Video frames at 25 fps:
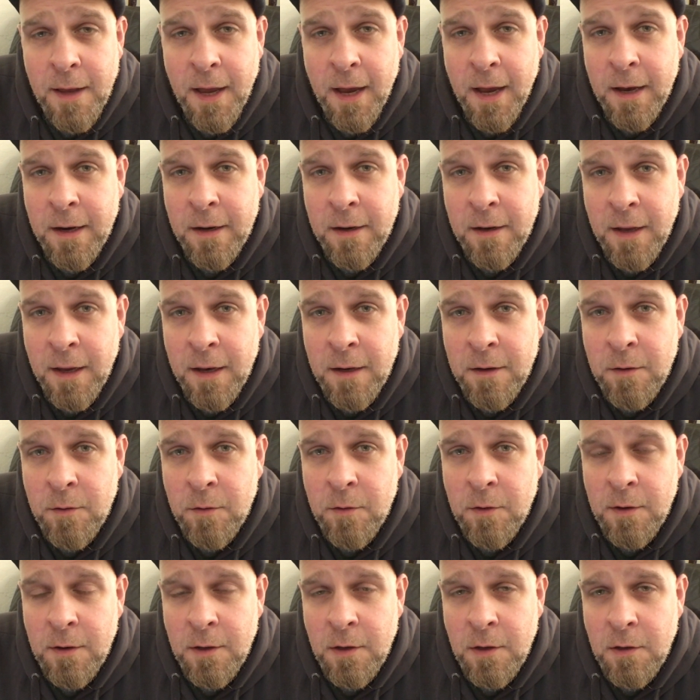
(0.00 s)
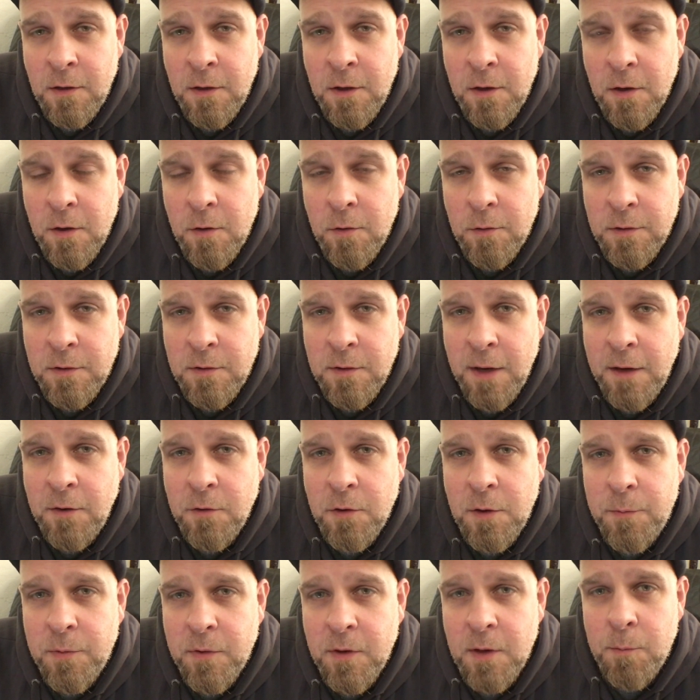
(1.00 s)
And you know,
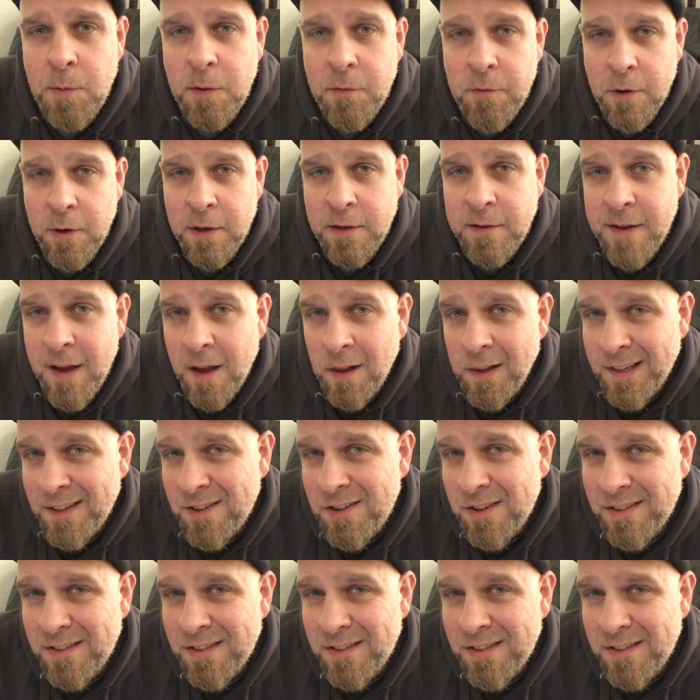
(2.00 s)
daydreams can be very telling,